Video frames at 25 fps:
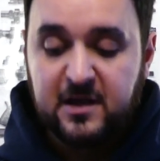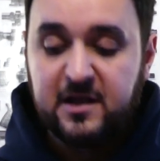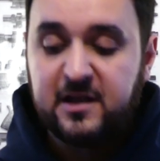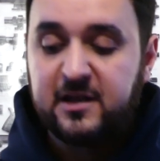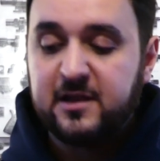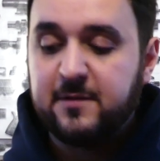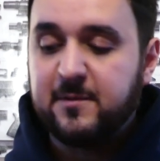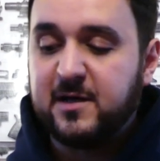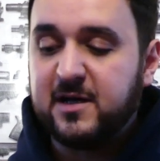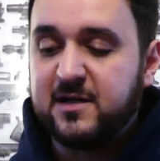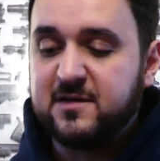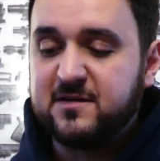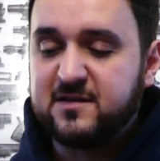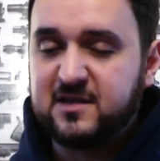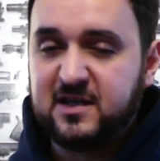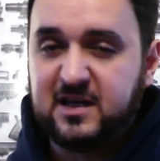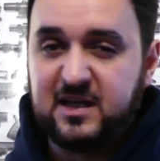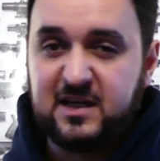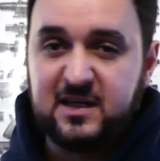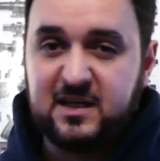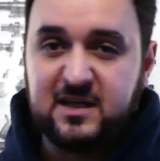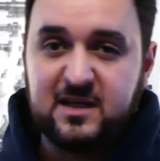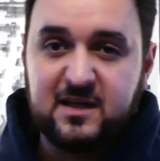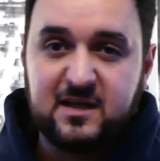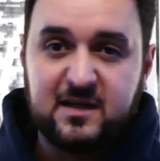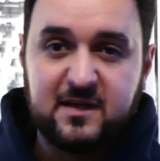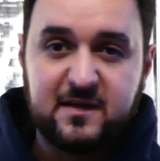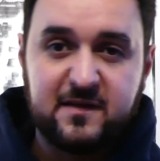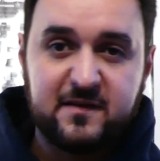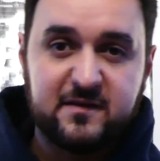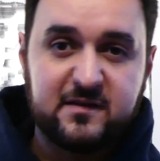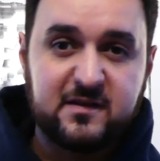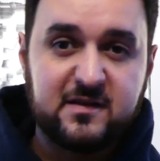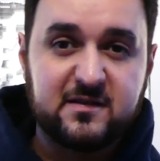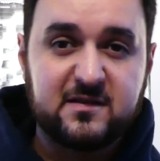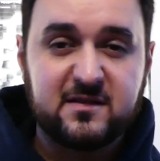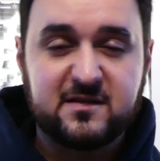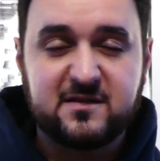The magazine
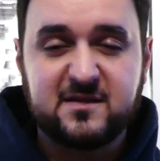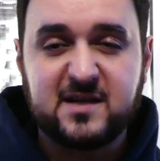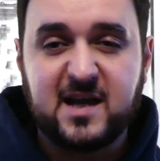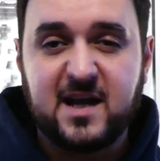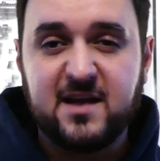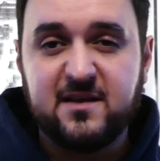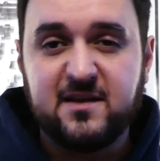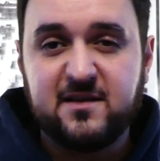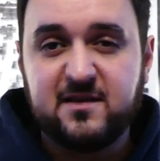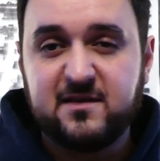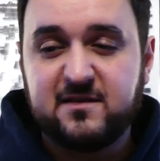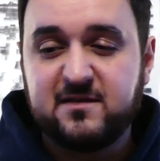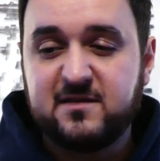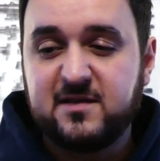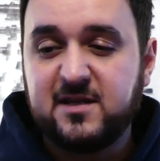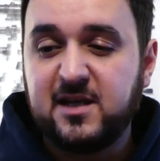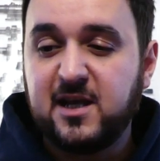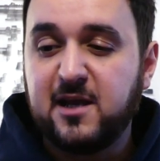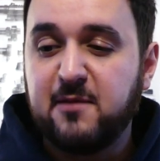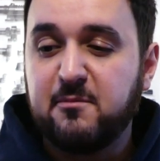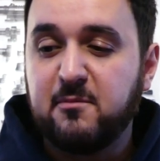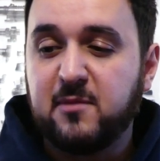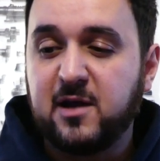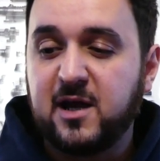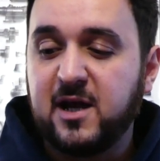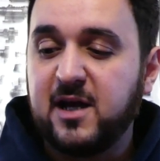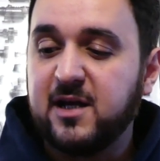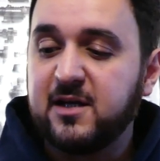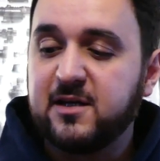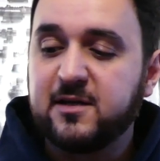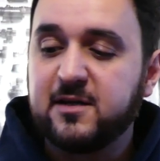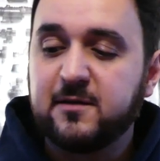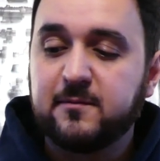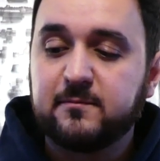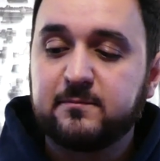is a standard TM mag.